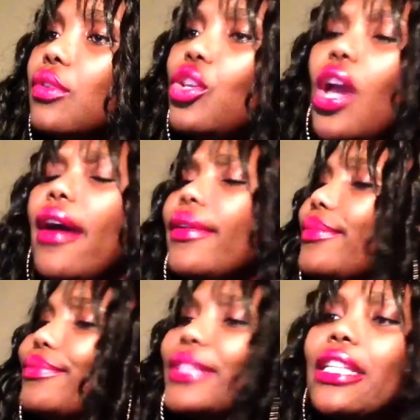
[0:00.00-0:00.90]
Yeah.
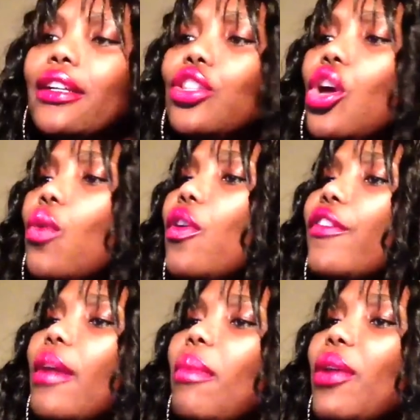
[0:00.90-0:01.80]
Don't
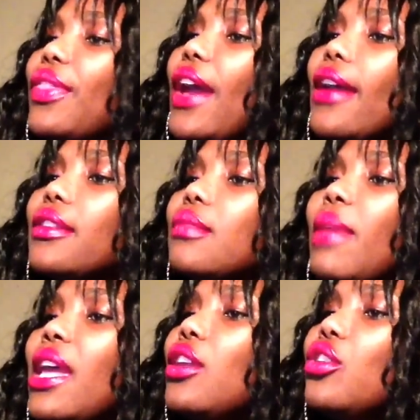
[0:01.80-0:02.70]
worry about that.
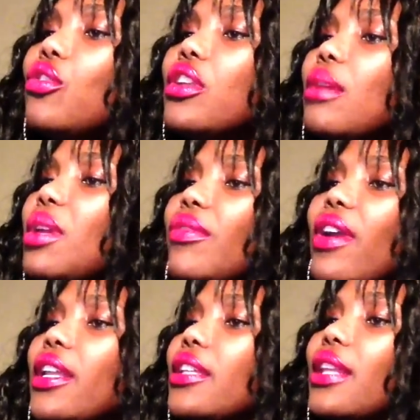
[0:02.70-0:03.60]
May, you're going to be
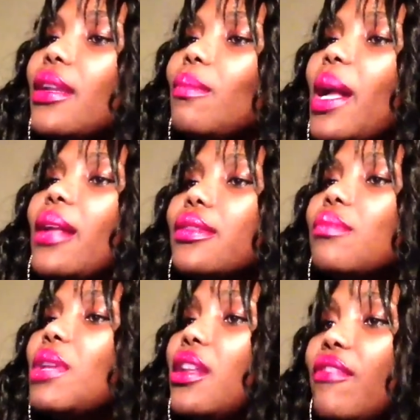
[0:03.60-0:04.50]
running 10 miles.
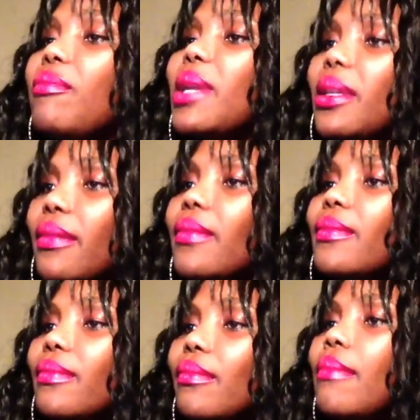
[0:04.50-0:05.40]
Believe me.
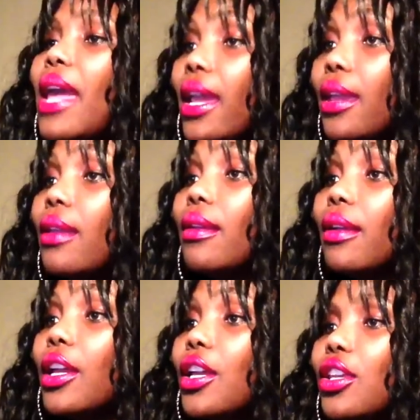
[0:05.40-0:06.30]
May,
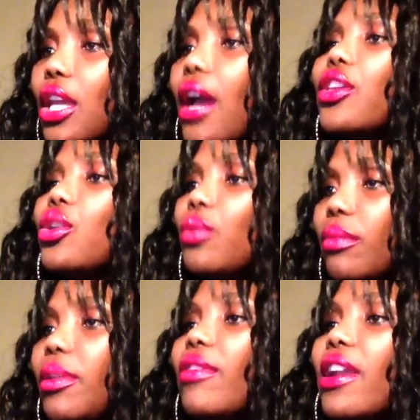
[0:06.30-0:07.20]
yeah, you will
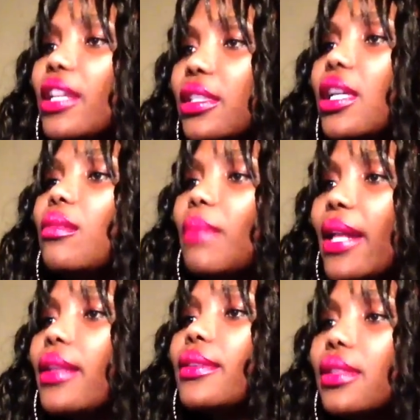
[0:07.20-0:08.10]
be running 10
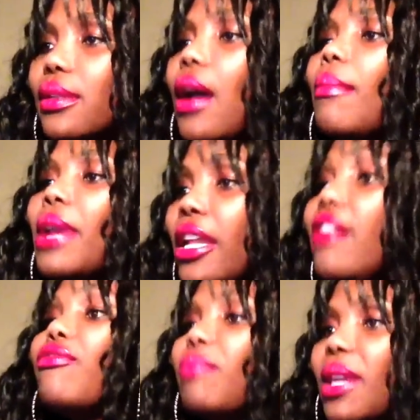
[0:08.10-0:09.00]
miles.
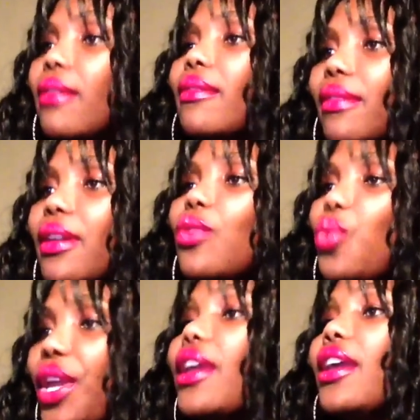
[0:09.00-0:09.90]
Believe me.
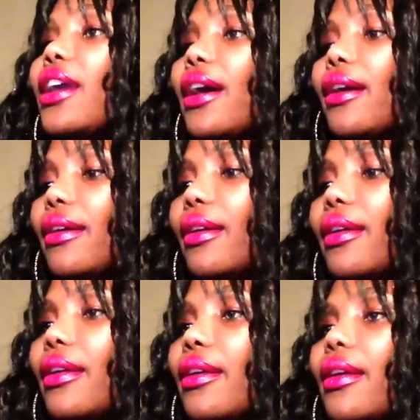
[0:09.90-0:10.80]
We're here.
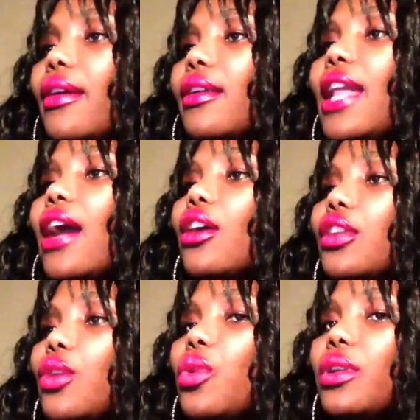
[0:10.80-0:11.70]
Knock on
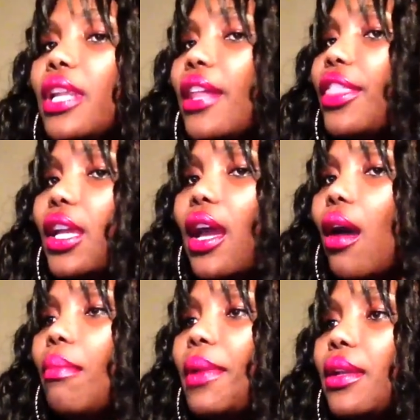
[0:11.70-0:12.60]
the wood, nothing
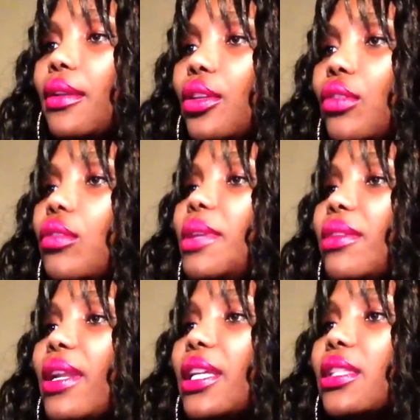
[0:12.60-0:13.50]
happened. You'll be
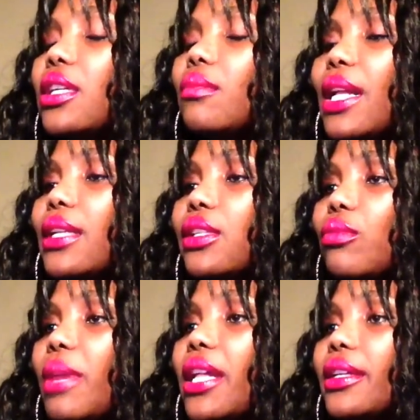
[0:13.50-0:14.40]
running 10 miles on
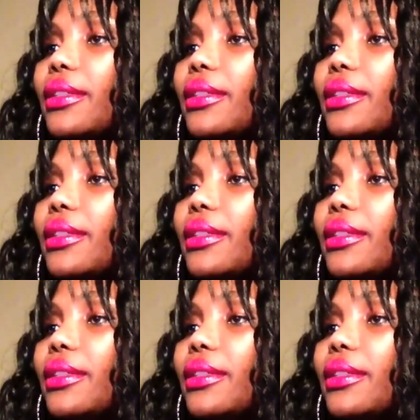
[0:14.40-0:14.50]
May.